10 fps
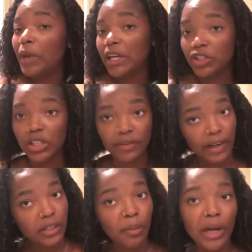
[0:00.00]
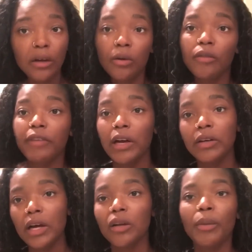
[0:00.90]
I just found
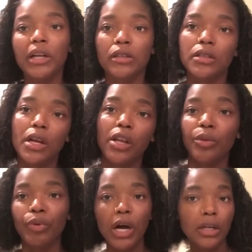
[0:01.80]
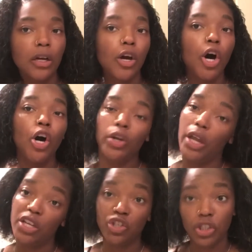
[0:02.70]
out about this other product called
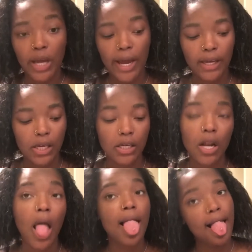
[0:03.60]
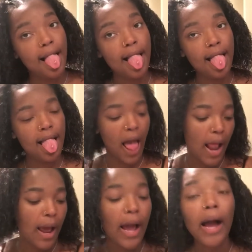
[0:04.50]
Ink Jackie.
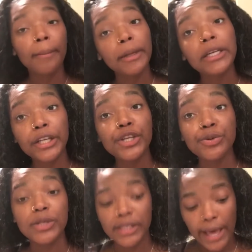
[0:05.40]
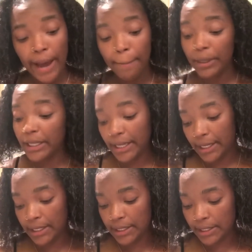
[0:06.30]
I'm going to use that
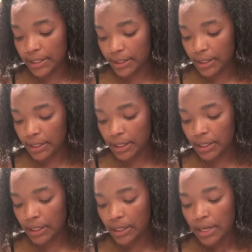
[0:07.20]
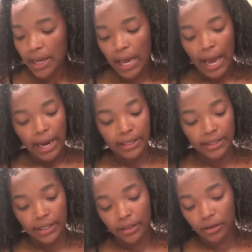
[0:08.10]
because I
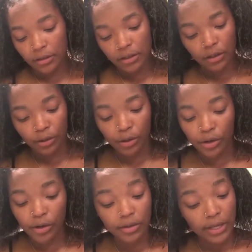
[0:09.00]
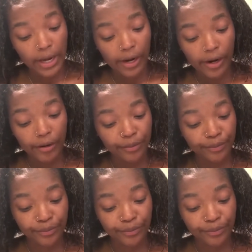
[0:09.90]
seen it on this little girl's hair